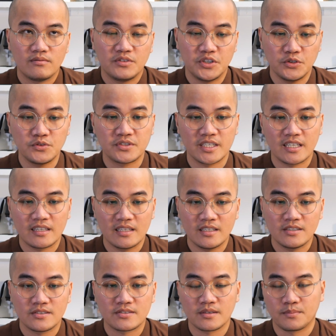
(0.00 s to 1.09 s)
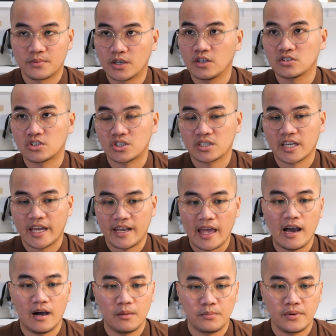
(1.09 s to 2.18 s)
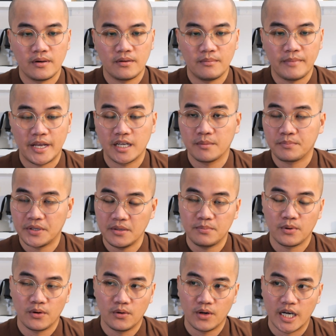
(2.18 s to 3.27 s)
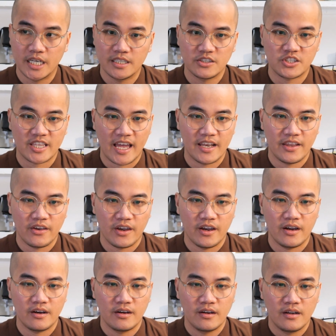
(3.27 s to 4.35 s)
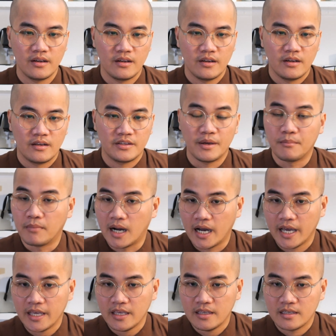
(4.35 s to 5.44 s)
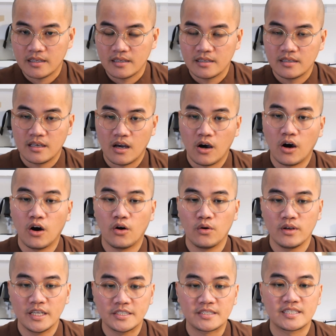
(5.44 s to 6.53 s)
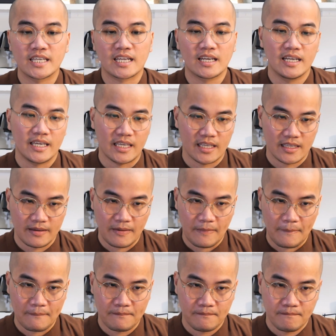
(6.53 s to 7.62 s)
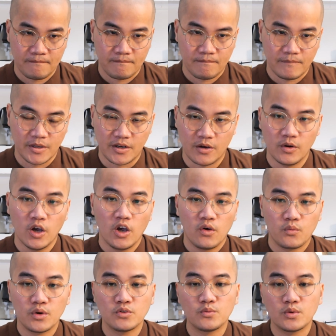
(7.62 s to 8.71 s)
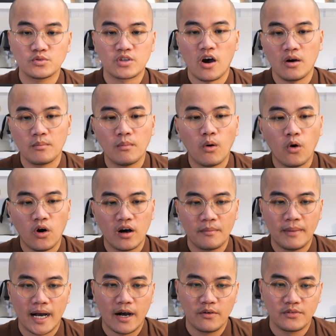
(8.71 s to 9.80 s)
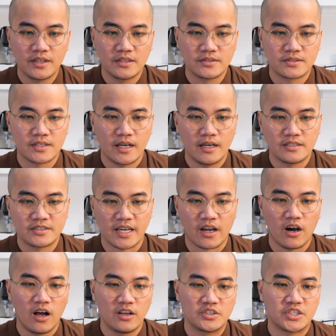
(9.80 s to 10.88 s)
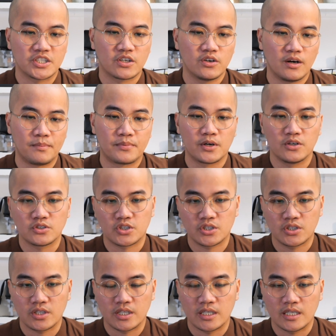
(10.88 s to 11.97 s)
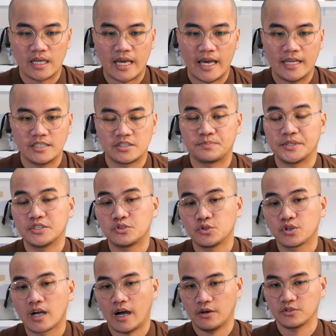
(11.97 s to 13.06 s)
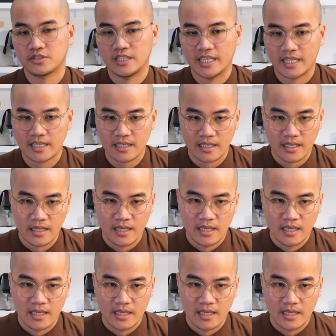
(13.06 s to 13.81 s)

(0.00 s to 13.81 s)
using this approach can help many people understand their mind holistically. We'll talk more about this psychological approach and spiritual counseling